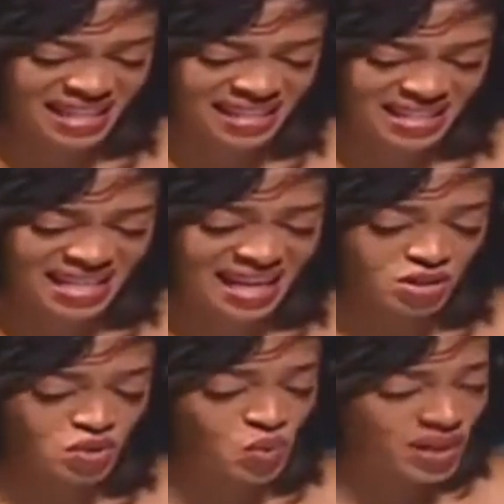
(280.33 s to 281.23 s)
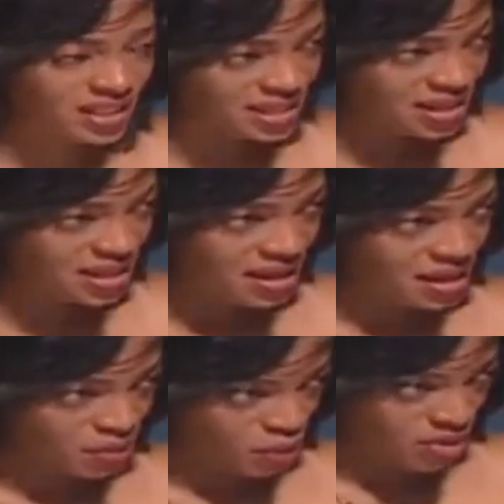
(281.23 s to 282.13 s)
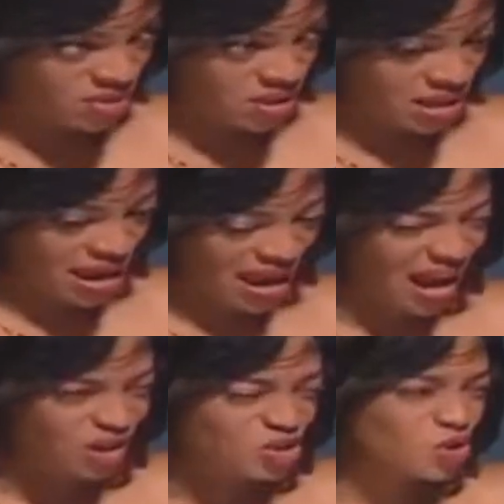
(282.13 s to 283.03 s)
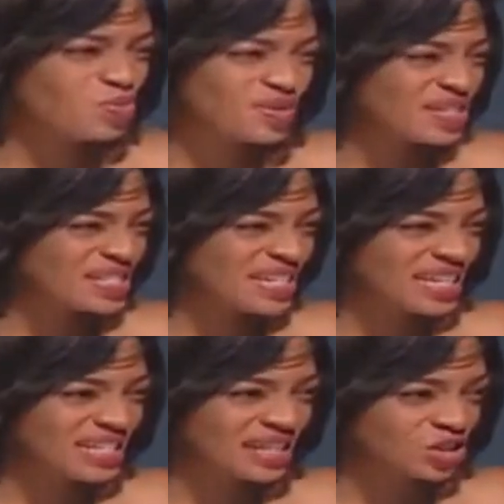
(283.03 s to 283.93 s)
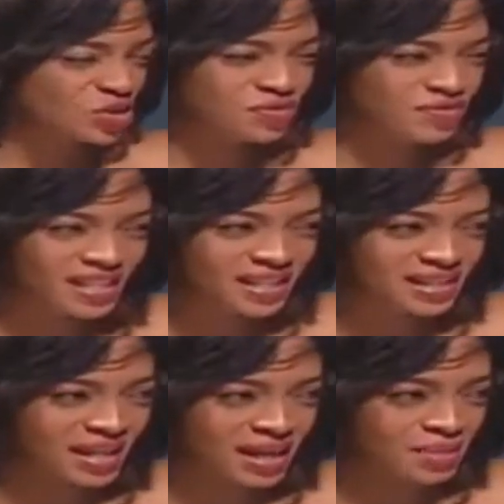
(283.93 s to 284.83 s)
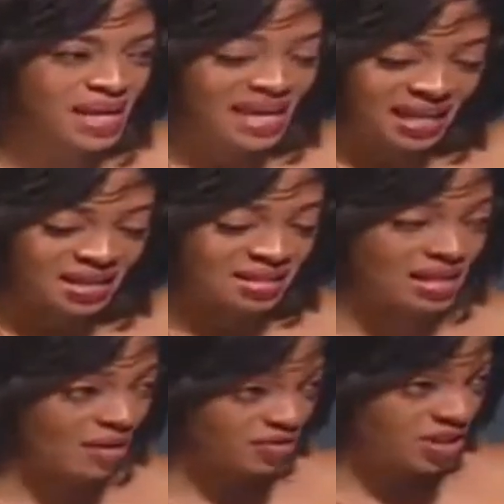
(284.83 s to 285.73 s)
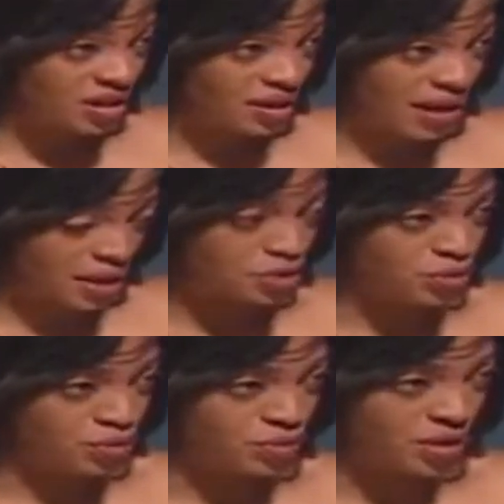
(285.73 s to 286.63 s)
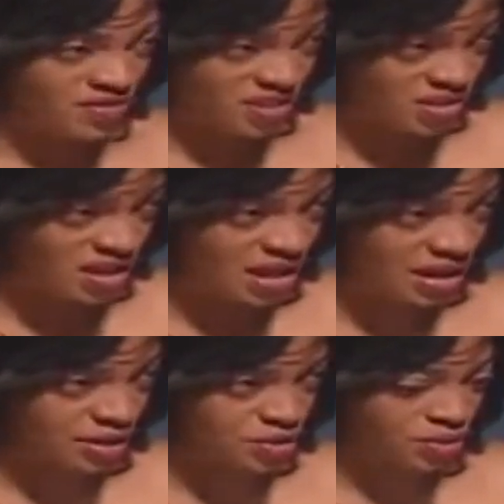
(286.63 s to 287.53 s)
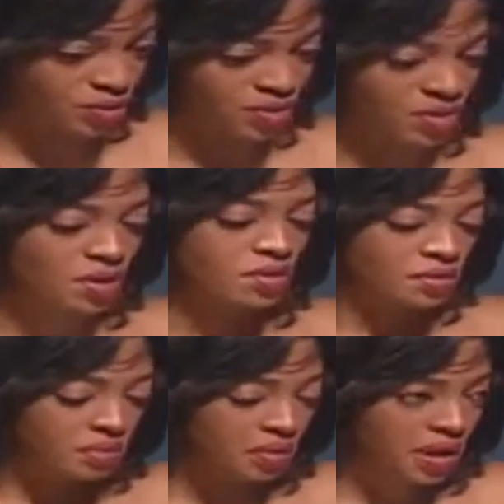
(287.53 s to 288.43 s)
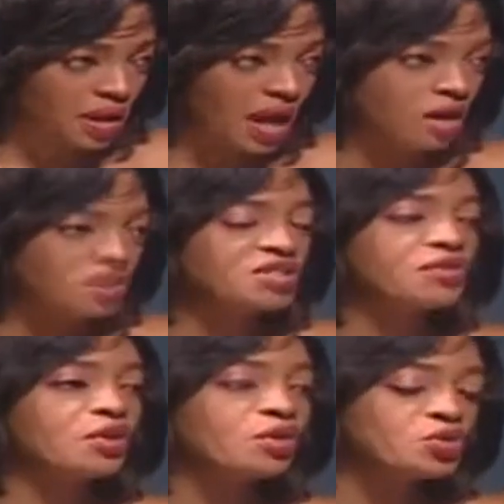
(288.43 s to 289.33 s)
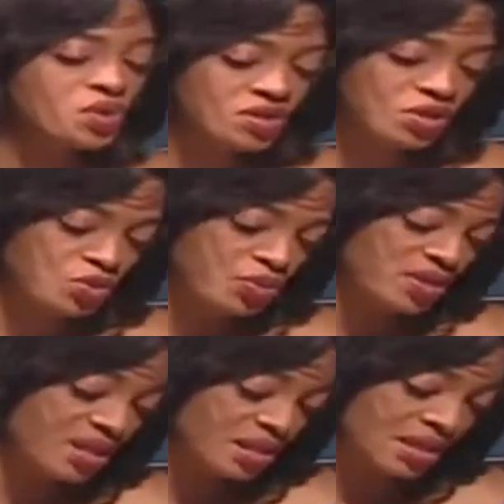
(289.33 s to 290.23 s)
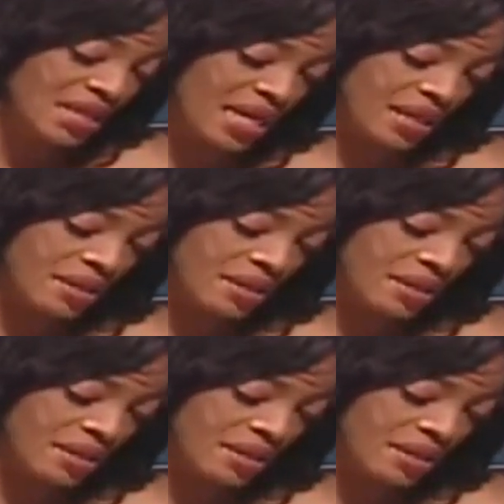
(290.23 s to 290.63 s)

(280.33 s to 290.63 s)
This has 20 poems in here. Yeah. How do you put it together? Do you find the time? And this is after high school, after senior high school. Okay. How difficult was it to put this together?